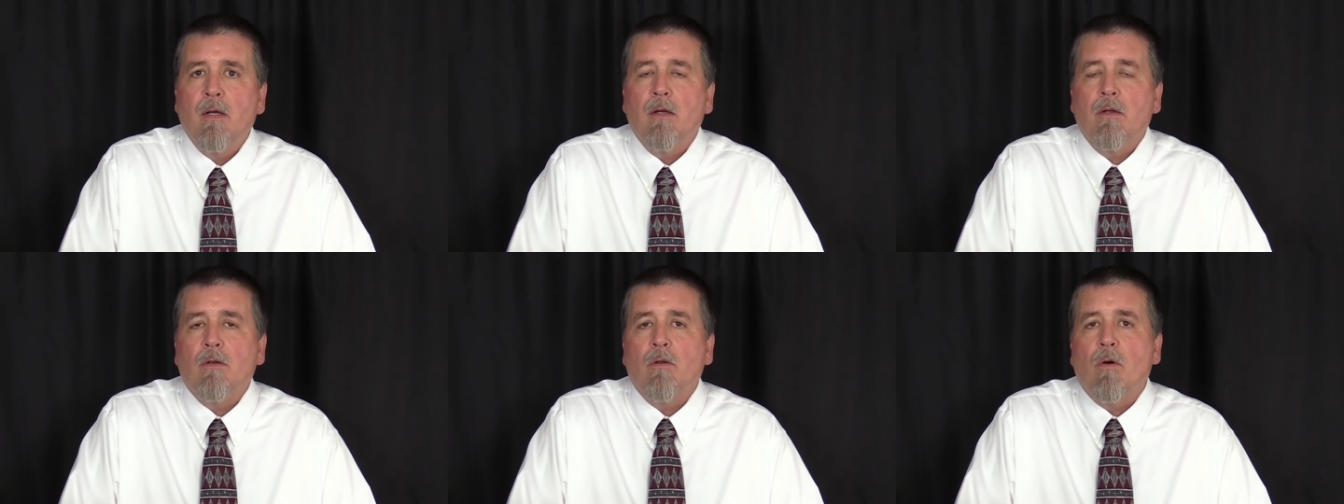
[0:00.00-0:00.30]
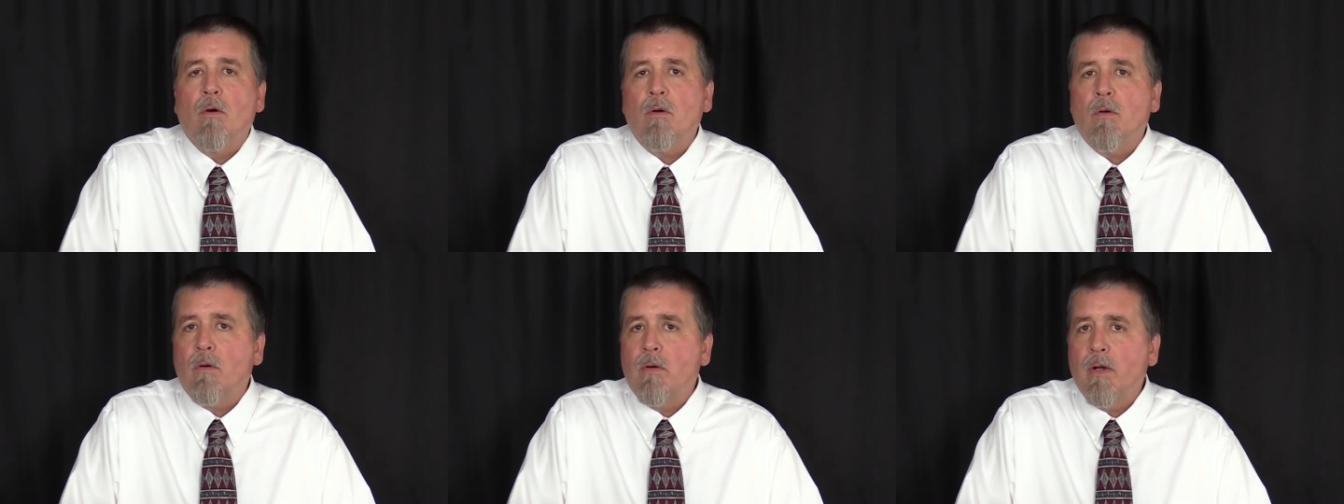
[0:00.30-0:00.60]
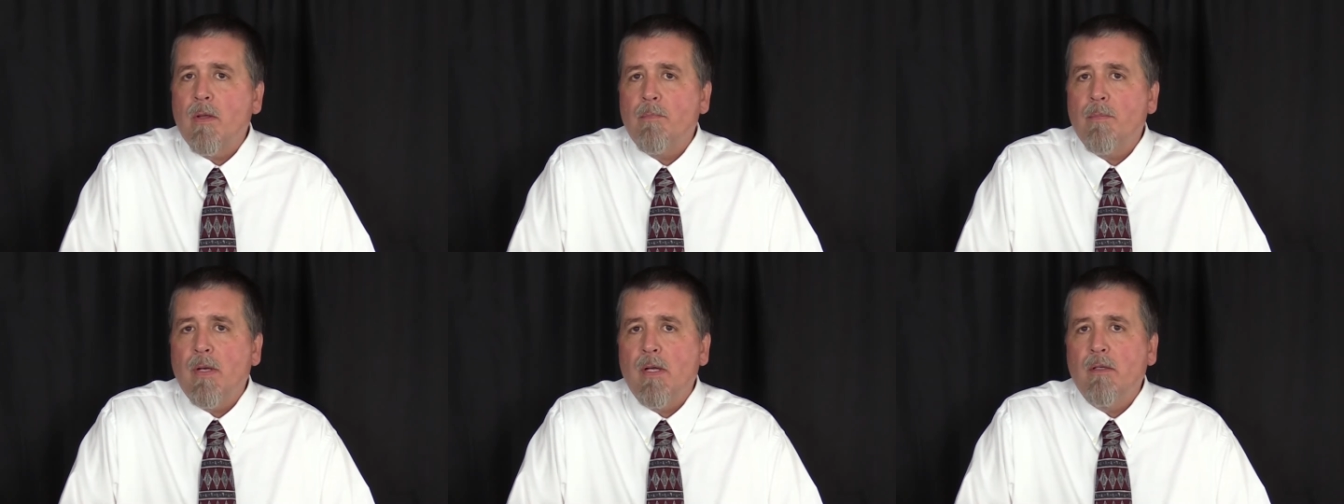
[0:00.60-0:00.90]
No
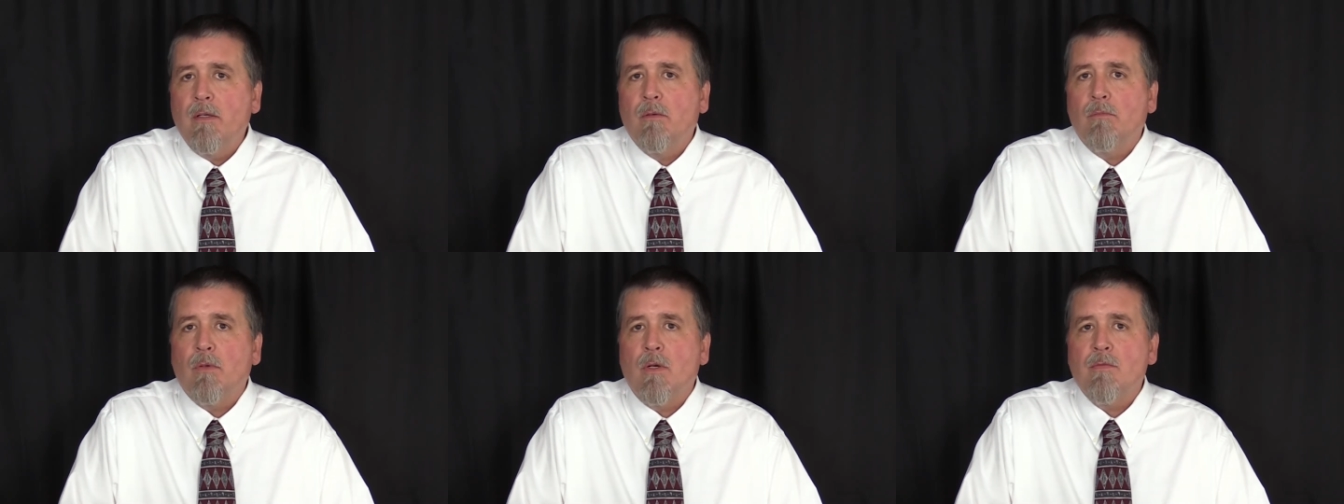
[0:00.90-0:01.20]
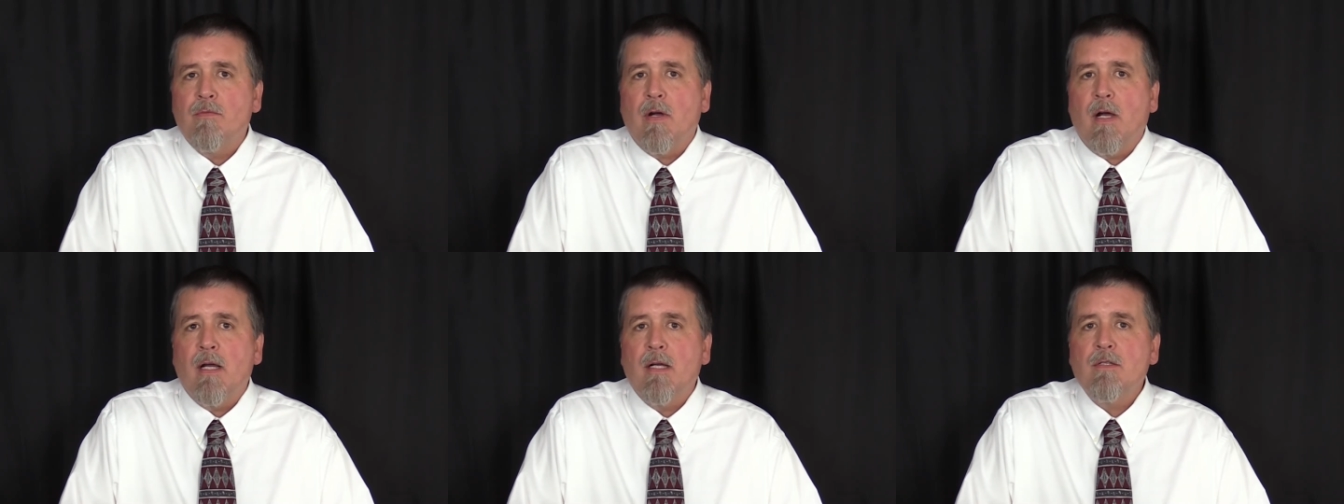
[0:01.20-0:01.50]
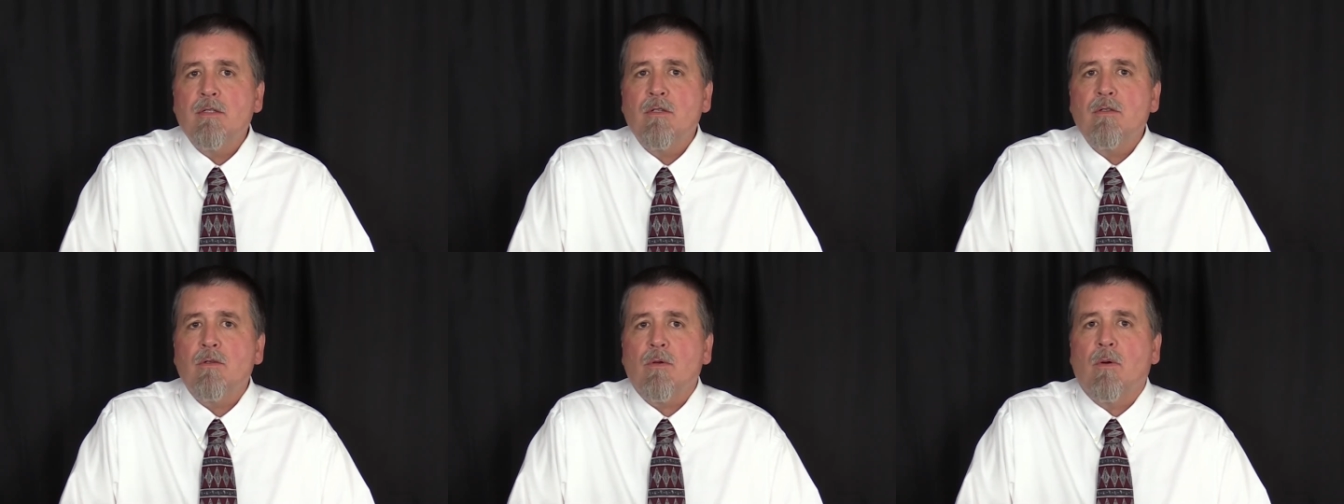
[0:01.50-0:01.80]
court opinion
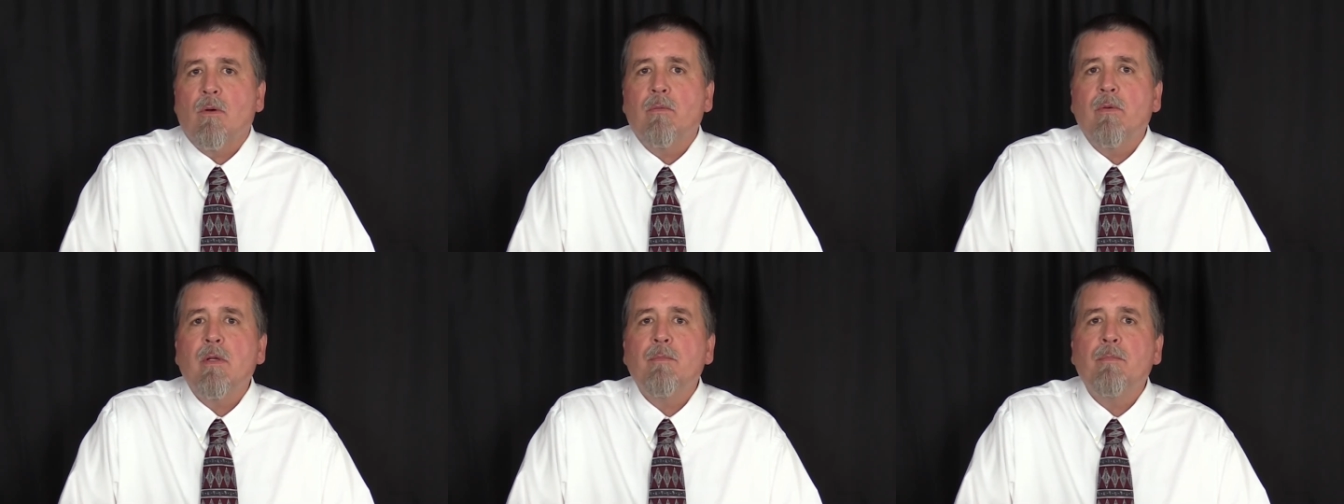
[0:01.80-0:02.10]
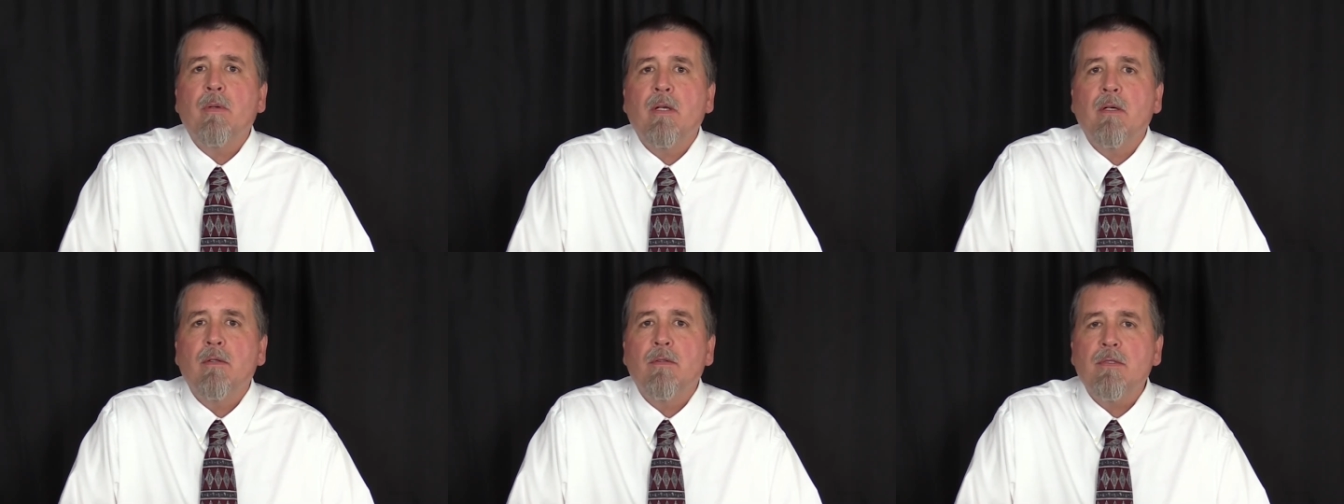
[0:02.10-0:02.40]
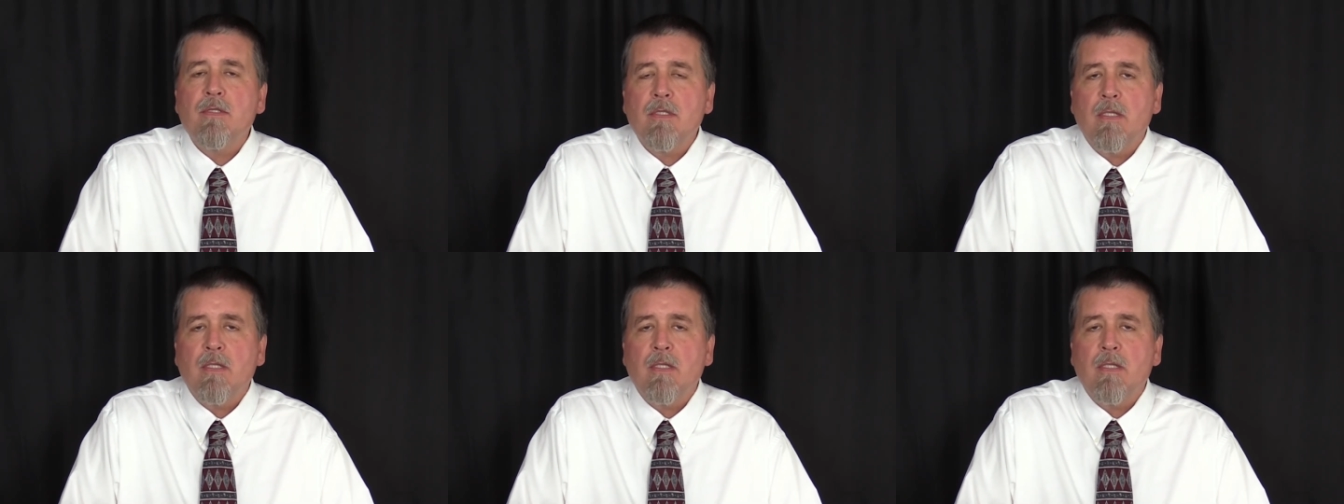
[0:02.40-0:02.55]
revises or repeals